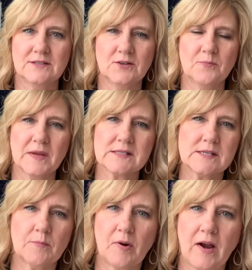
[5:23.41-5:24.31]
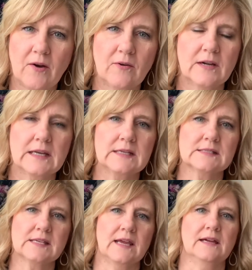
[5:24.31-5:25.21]
you know, mixed up
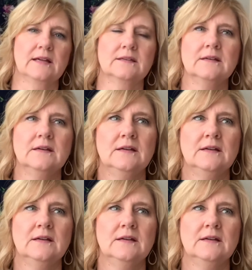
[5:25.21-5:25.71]
priorities and